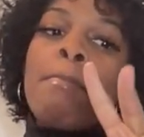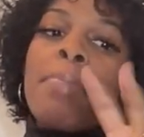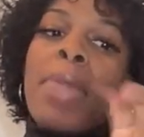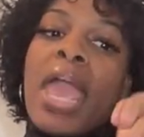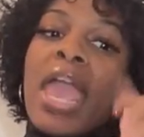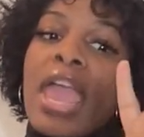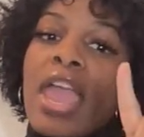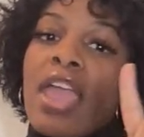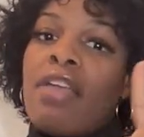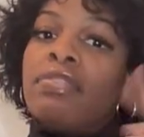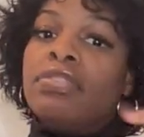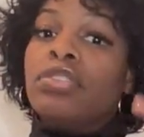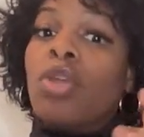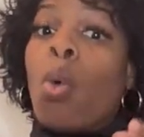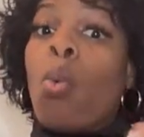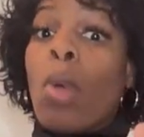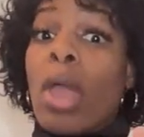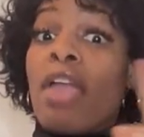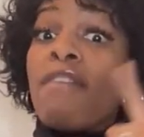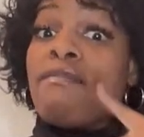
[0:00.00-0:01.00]
paves the
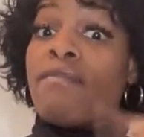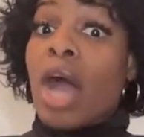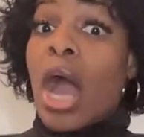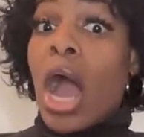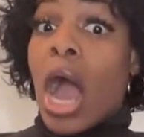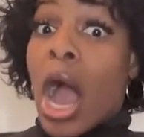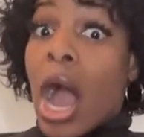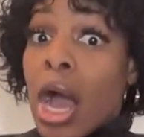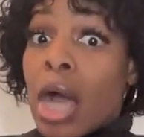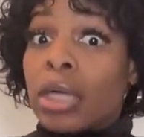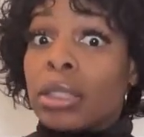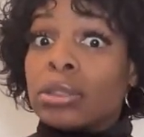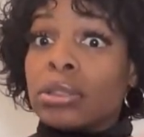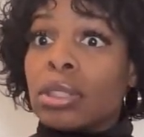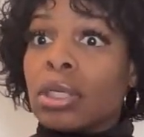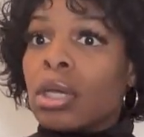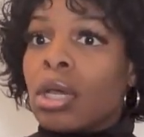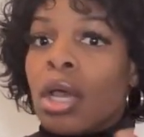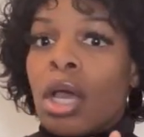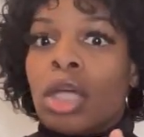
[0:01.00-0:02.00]
way for us
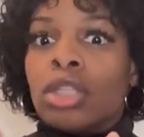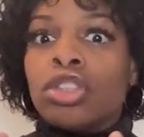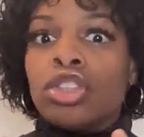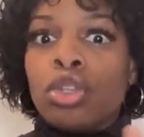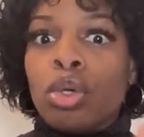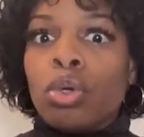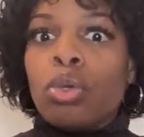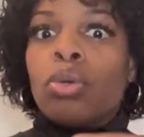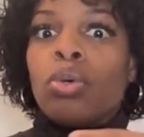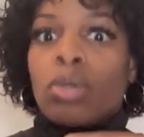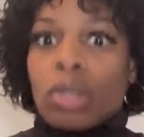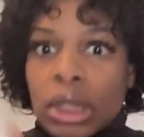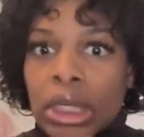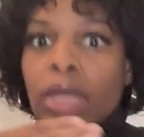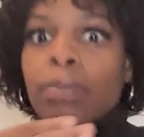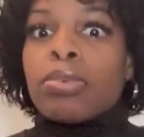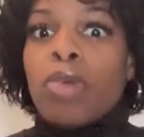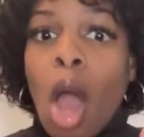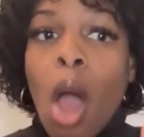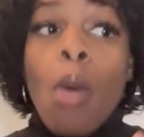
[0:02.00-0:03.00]
to
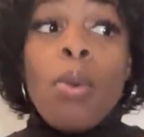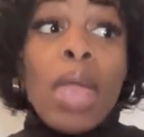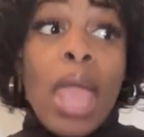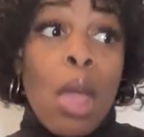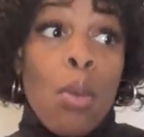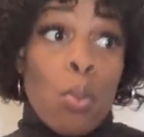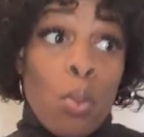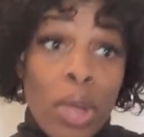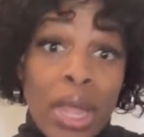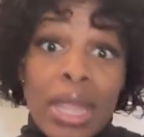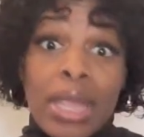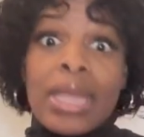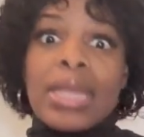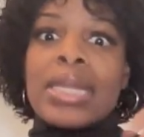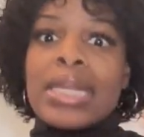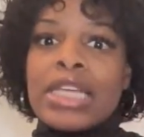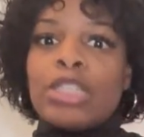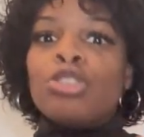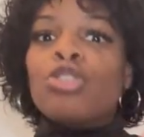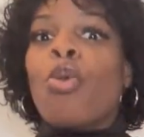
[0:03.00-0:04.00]
keep going and we
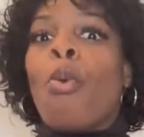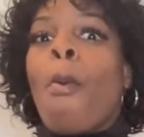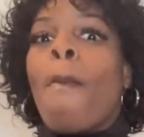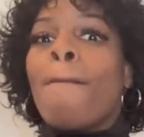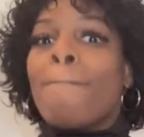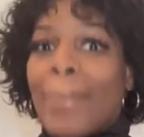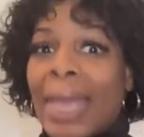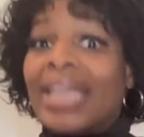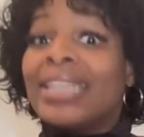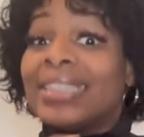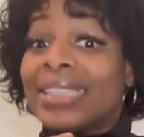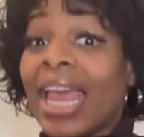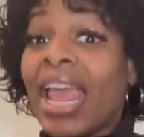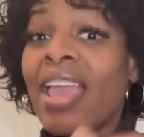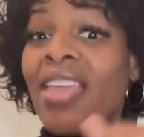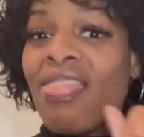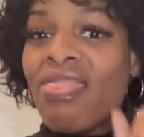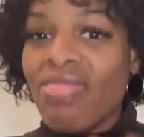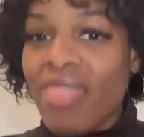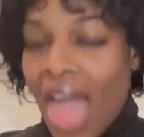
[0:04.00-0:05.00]
need to
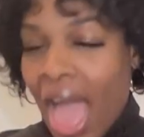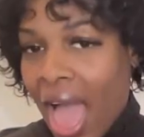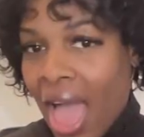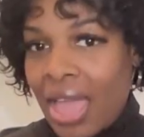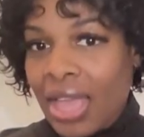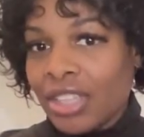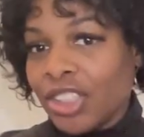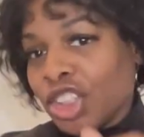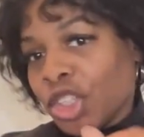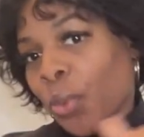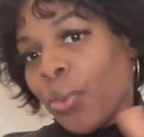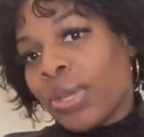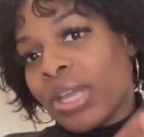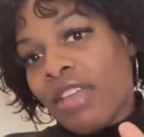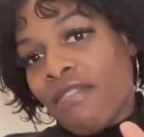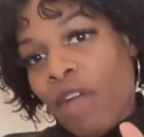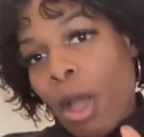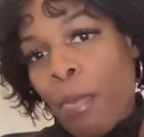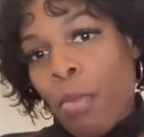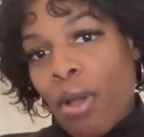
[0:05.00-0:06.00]
maintain that and don't
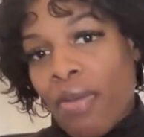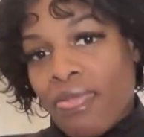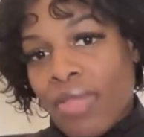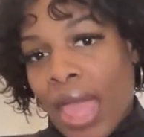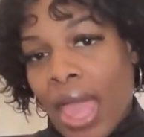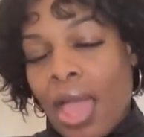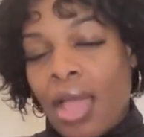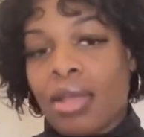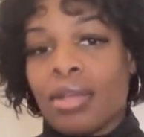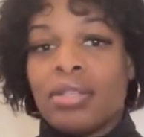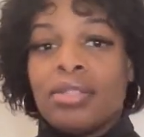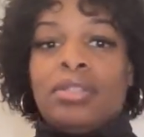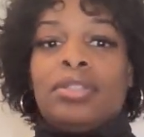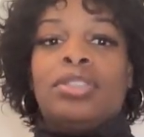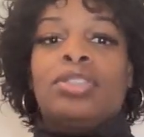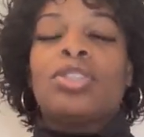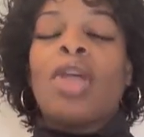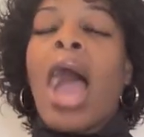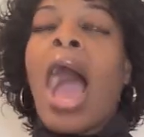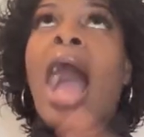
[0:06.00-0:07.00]
give up on that.
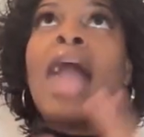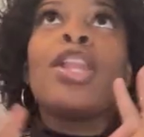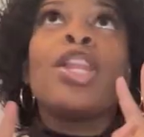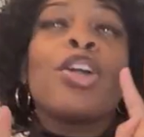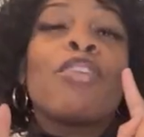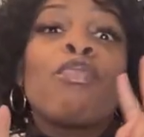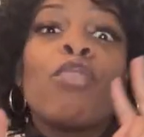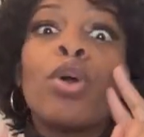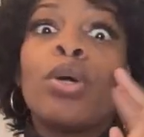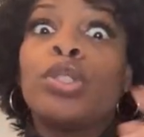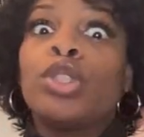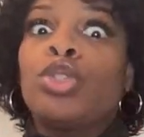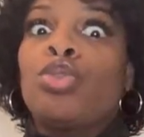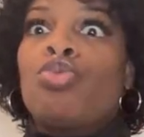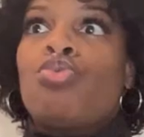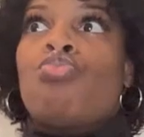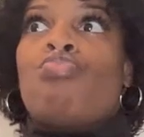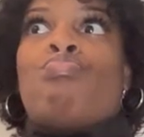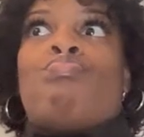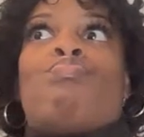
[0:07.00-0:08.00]
So I look forward
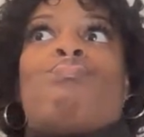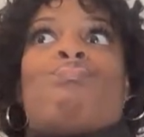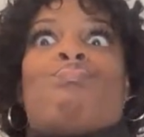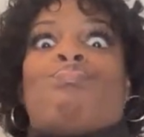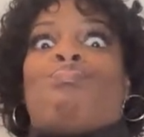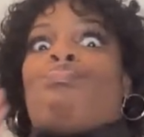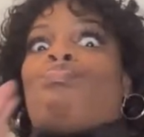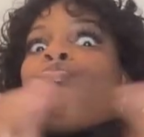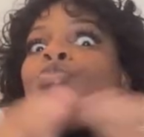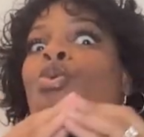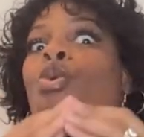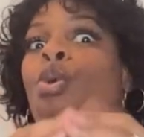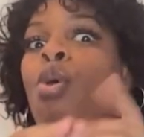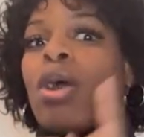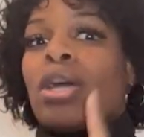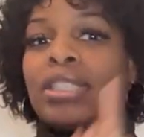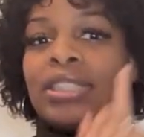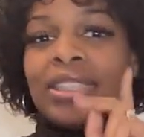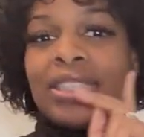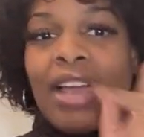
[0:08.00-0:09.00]
to
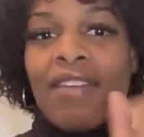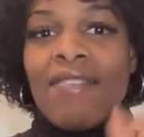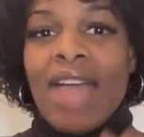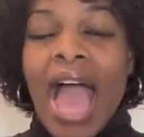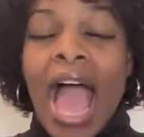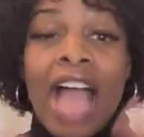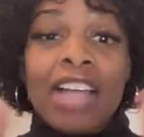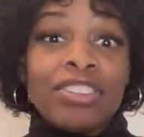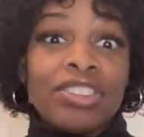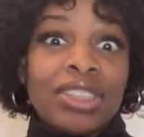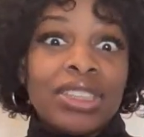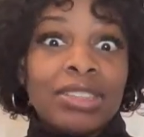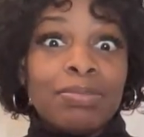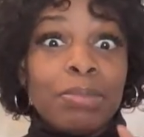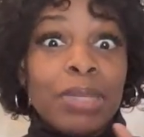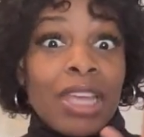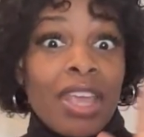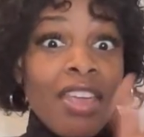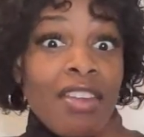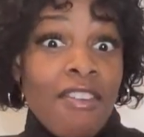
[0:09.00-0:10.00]
more stuff action
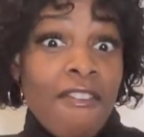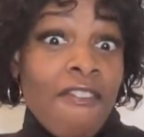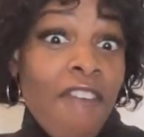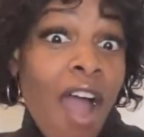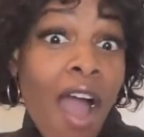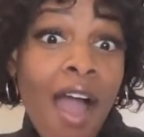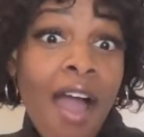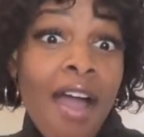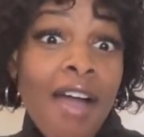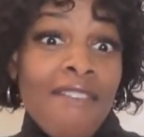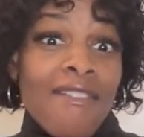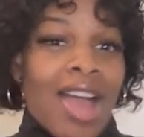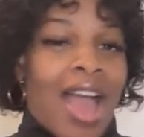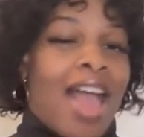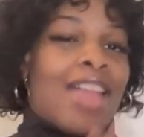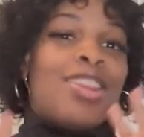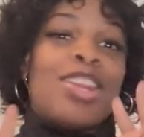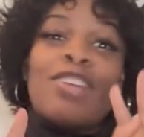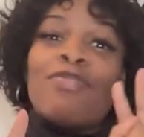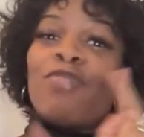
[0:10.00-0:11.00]
being involved.
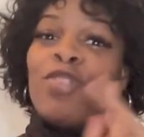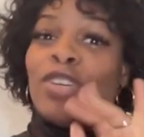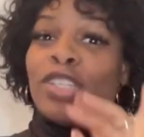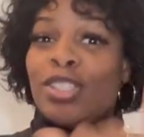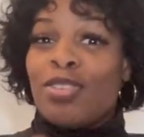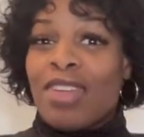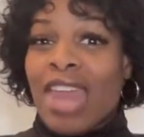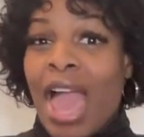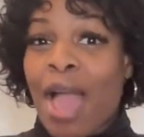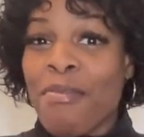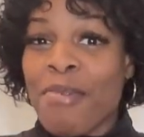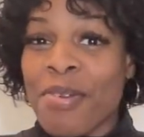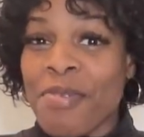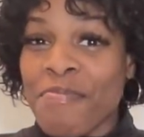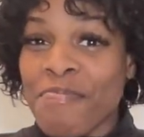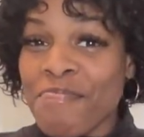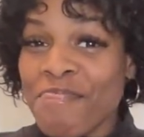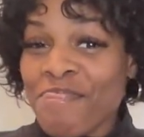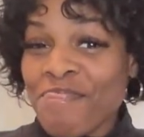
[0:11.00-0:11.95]
I look forward to that one.